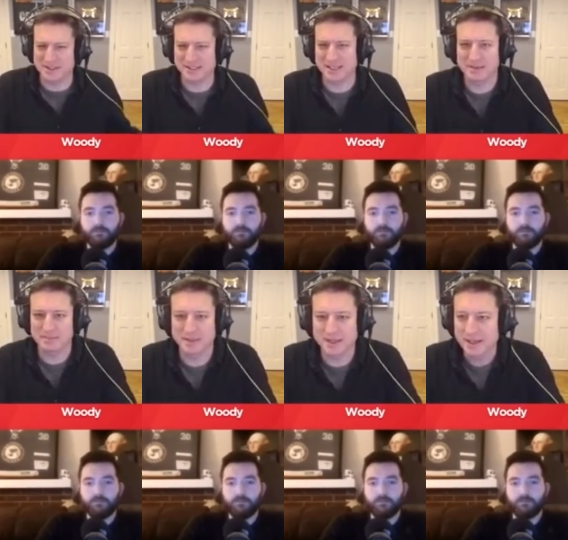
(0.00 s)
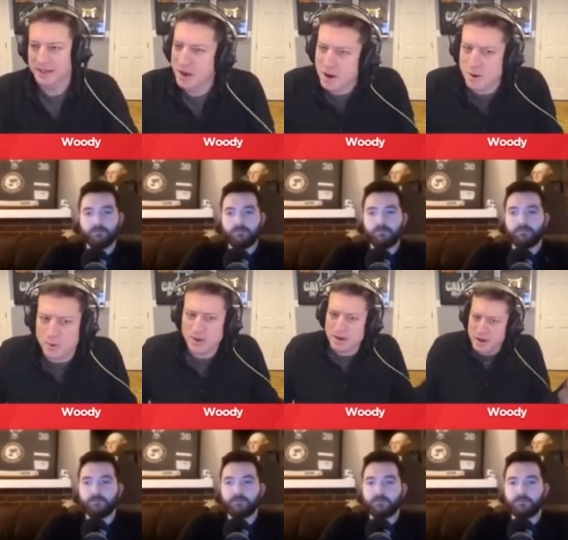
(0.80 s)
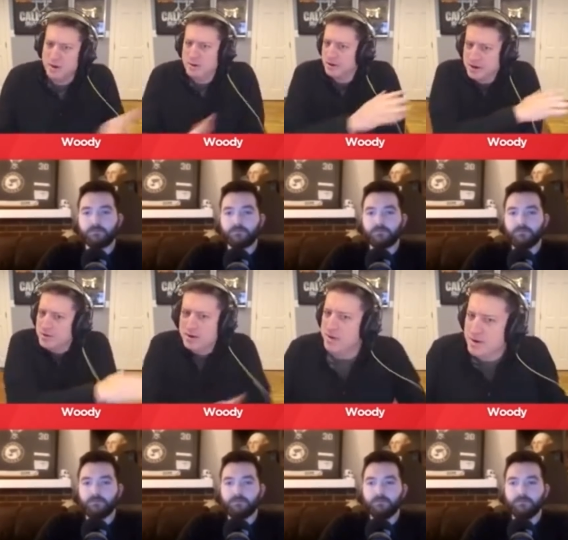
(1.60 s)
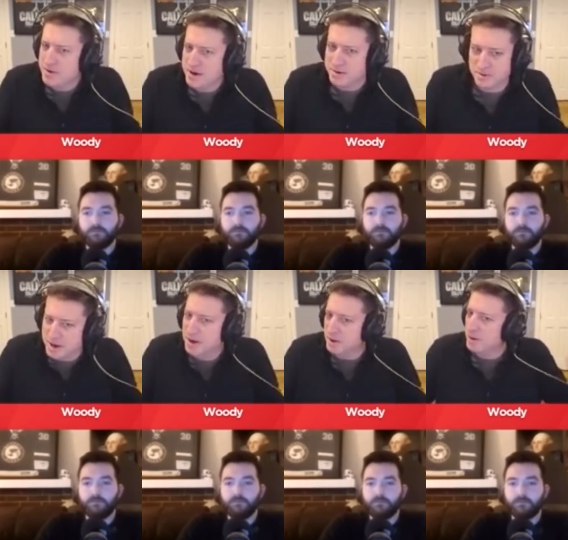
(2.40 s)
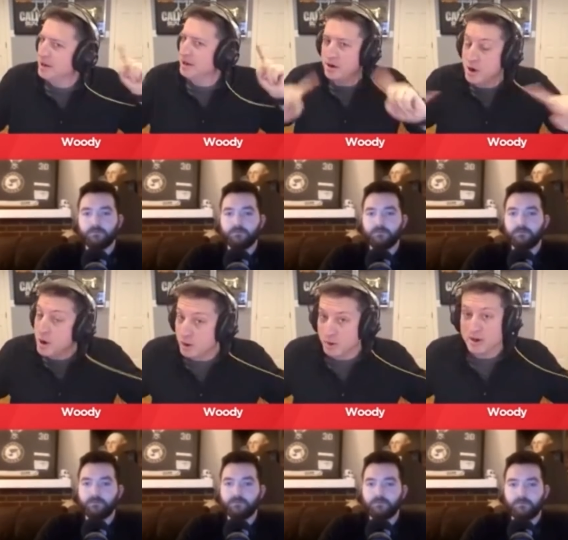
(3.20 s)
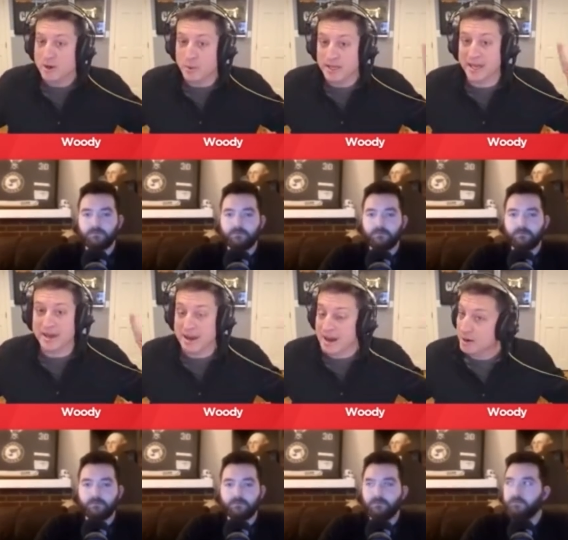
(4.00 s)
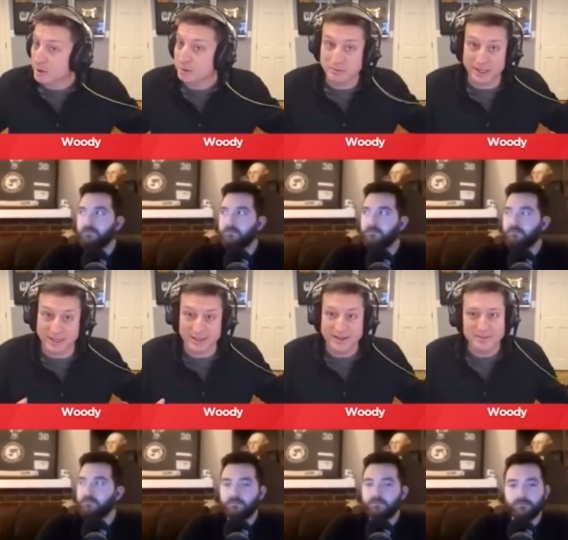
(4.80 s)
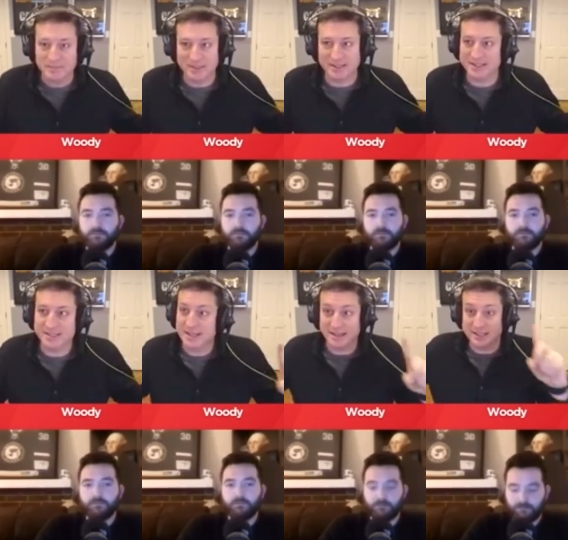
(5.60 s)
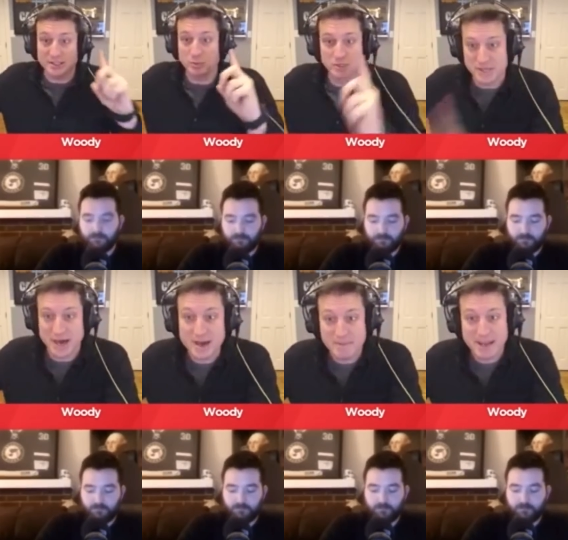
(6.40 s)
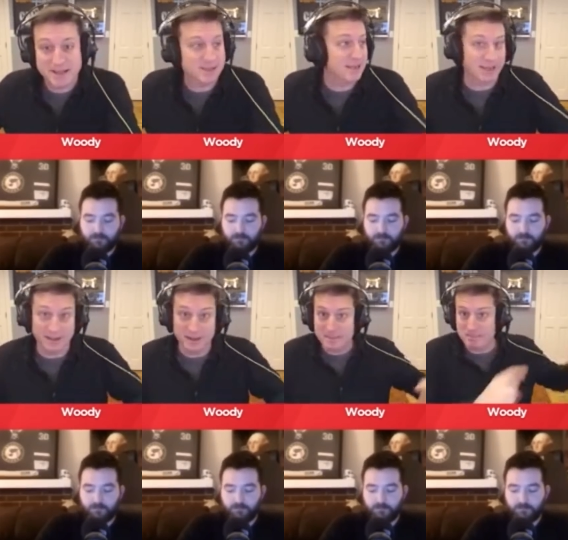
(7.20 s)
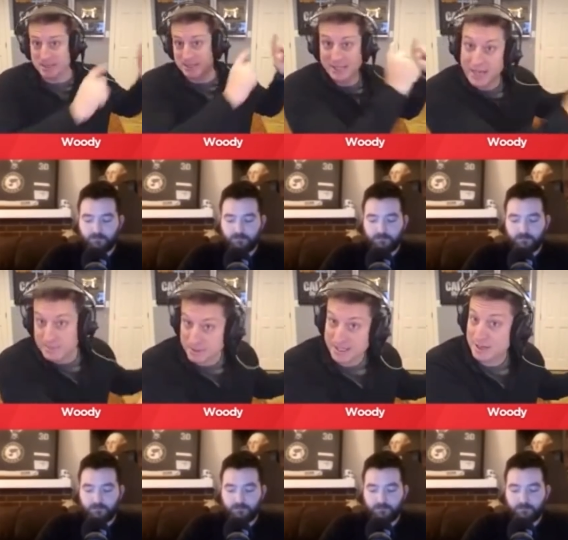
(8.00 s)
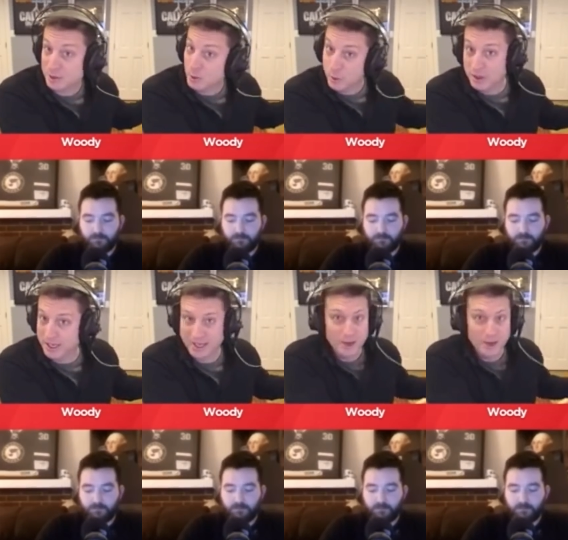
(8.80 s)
Speaker 1: thing. No, no, no, no, no, no, no, no. We cannot hold, like, say that this was not a bad thing chance. because hypothetical Woody would